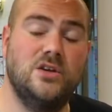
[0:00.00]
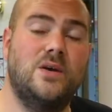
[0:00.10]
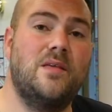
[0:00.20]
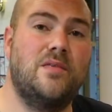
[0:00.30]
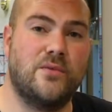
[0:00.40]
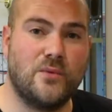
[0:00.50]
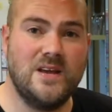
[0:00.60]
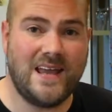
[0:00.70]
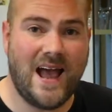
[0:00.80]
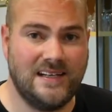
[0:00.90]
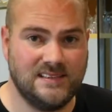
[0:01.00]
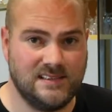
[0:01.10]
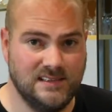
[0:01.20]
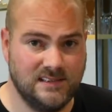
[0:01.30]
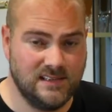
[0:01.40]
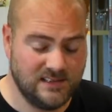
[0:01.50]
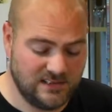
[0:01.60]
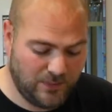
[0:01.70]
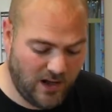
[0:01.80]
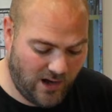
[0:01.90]
you get 3 canisters
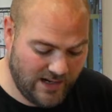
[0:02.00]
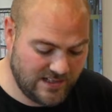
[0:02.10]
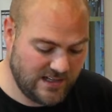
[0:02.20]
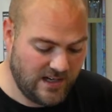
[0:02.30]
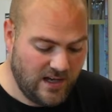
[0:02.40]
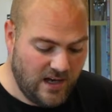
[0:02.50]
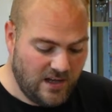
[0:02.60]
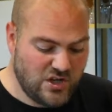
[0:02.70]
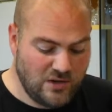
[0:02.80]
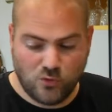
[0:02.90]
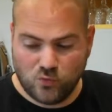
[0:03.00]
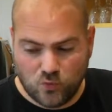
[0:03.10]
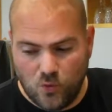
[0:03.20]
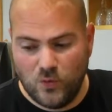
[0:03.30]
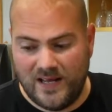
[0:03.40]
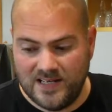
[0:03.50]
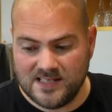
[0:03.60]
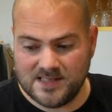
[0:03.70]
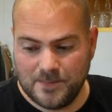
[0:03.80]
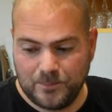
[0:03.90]
supplied. General rule
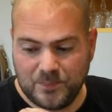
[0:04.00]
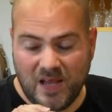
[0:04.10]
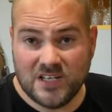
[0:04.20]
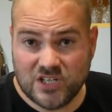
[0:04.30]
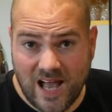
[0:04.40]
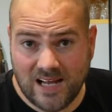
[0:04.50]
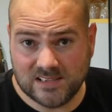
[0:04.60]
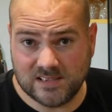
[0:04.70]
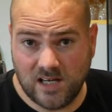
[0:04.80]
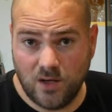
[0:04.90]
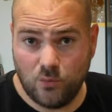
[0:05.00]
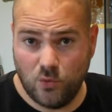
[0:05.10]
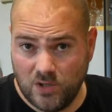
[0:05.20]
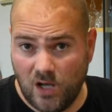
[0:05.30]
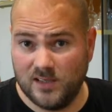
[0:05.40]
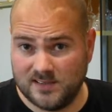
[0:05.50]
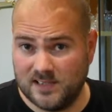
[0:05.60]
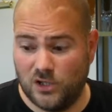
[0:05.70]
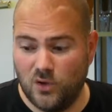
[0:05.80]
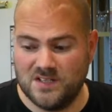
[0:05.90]
is each canister will last
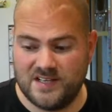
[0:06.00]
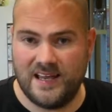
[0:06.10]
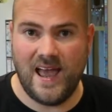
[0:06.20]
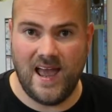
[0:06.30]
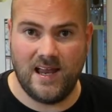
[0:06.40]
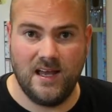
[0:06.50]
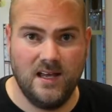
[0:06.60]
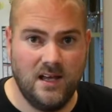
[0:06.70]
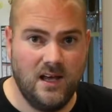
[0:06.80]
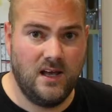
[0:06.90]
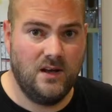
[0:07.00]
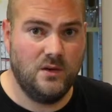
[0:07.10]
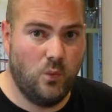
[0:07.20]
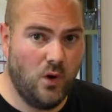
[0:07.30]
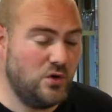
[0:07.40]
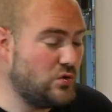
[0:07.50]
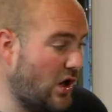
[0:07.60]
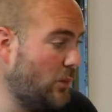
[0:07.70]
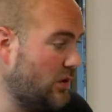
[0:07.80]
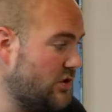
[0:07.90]
as long as the keg. What you
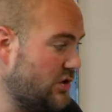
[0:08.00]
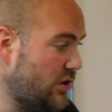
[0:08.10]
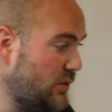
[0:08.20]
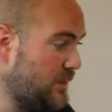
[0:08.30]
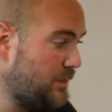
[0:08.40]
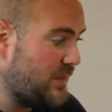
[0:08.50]
don't want to do